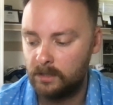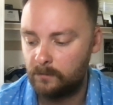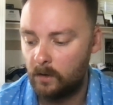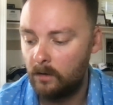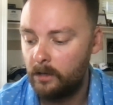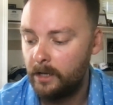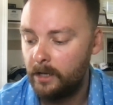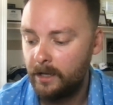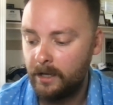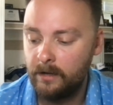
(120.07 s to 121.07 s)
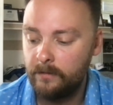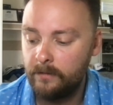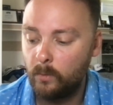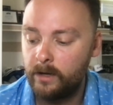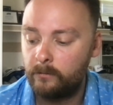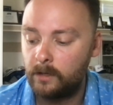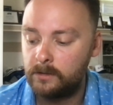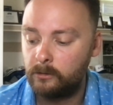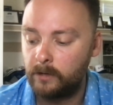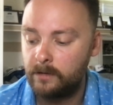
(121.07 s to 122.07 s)
baseball. And their weighted
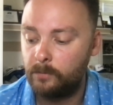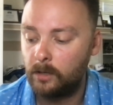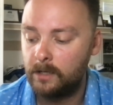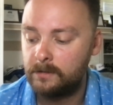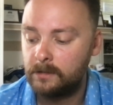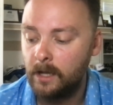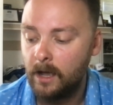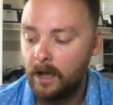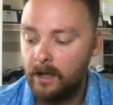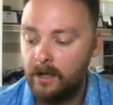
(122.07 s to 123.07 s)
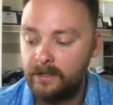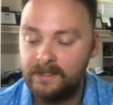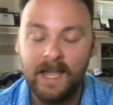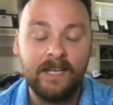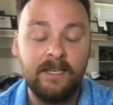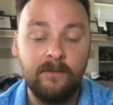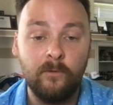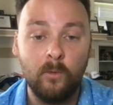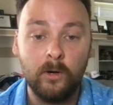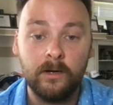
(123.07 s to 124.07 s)
runs created plus is
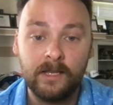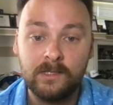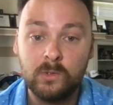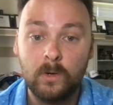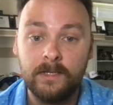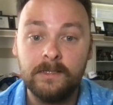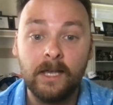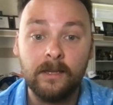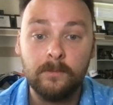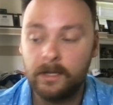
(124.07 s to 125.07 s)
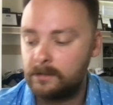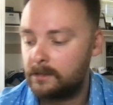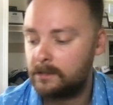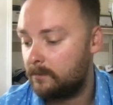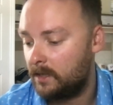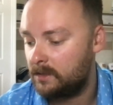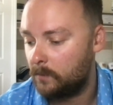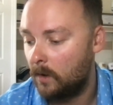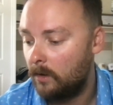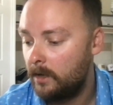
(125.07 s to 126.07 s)
94. That's 22nd best in
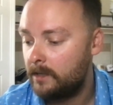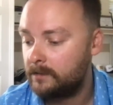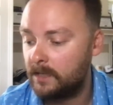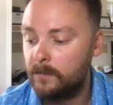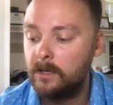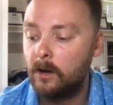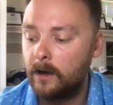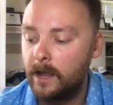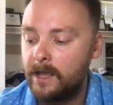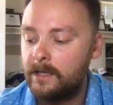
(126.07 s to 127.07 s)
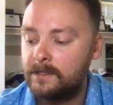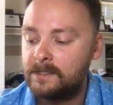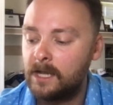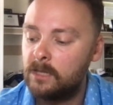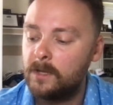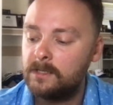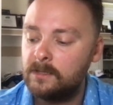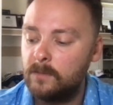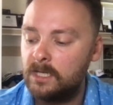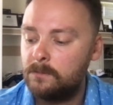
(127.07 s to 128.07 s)
baseball. Team ERA is 10th
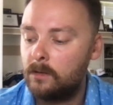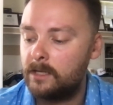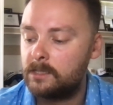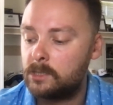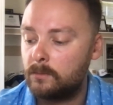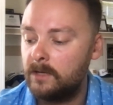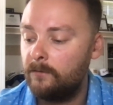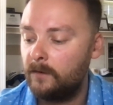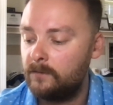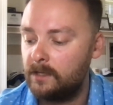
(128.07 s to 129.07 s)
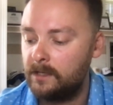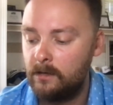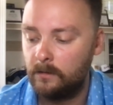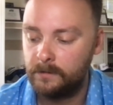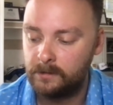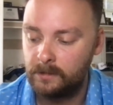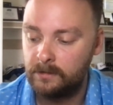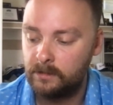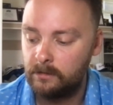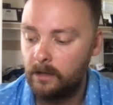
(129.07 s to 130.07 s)
best in baseball. That's .358 on the
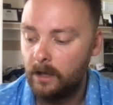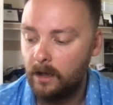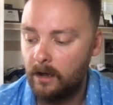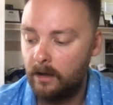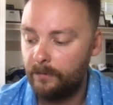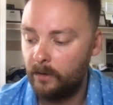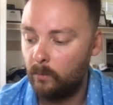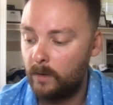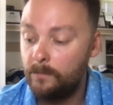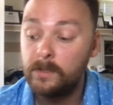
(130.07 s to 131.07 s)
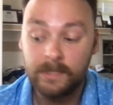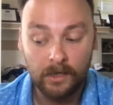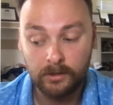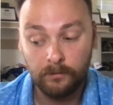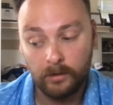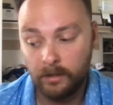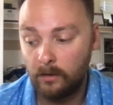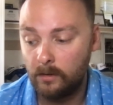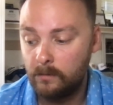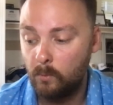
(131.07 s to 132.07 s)
season. Their whip is actually pretty
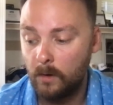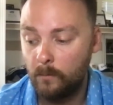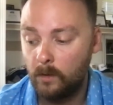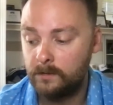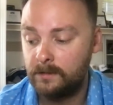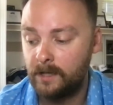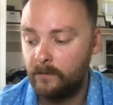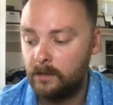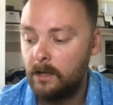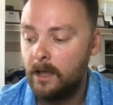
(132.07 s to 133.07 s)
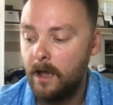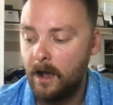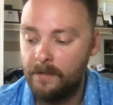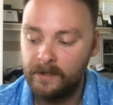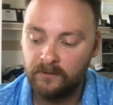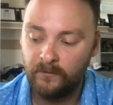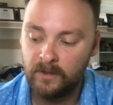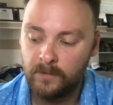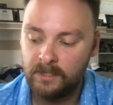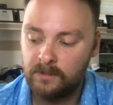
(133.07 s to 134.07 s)
good, 117. That's
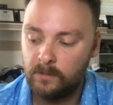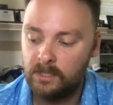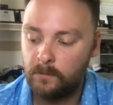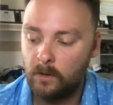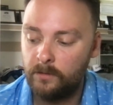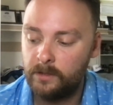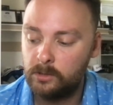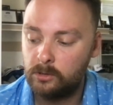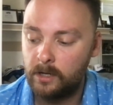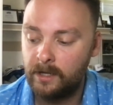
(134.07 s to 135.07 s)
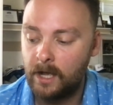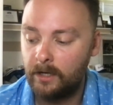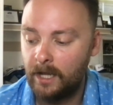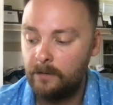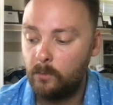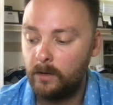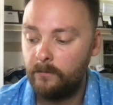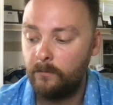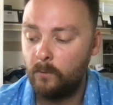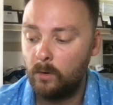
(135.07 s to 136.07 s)
5th best in baseball. They strike out
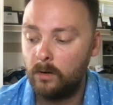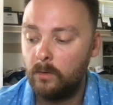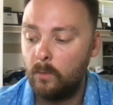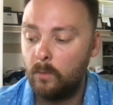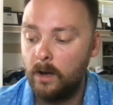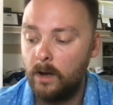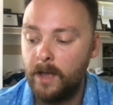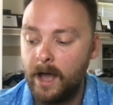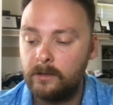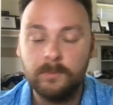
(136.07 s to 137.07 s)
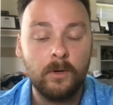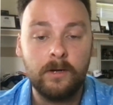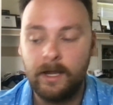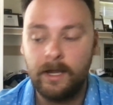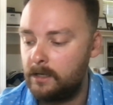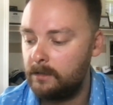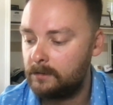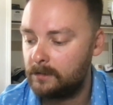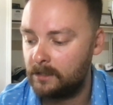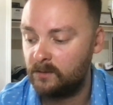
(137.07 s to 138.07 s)
8.41 batters per 9
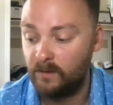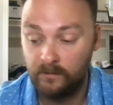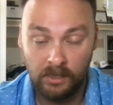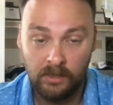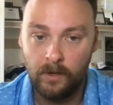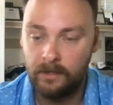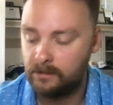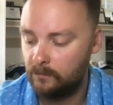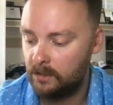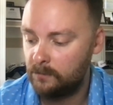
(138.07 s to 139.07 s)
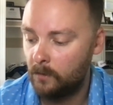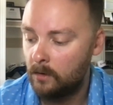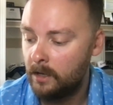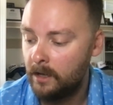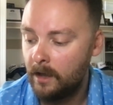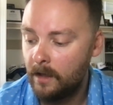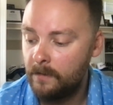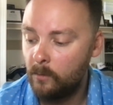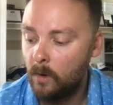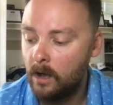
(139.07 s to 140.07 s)
innings. That's 15th best in baseball.
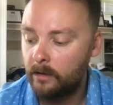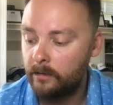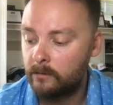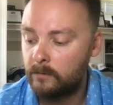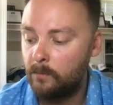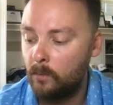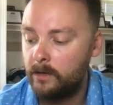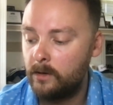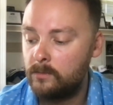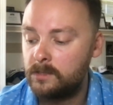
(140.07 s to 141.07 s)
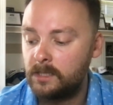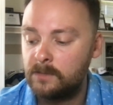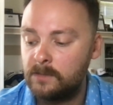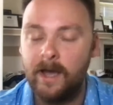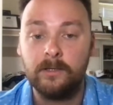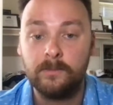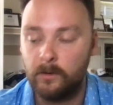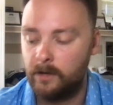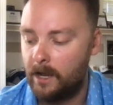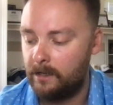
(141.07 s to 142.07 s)
And they walk 3.06 batters
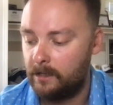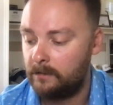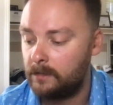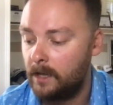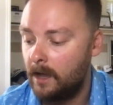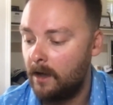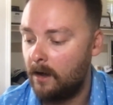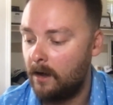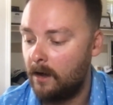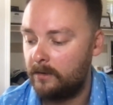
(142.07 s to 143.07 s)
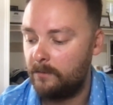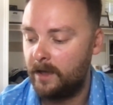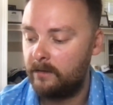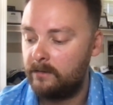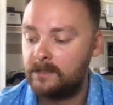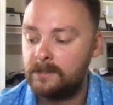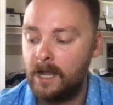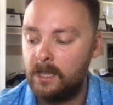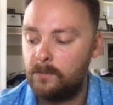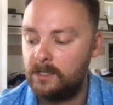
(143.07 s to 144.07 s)
per 9 innings on the mound. That's
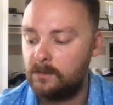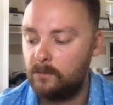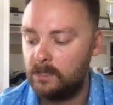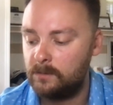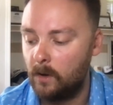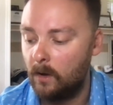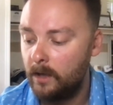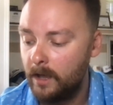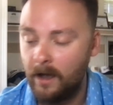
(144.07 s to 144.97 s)
9th best in baseball.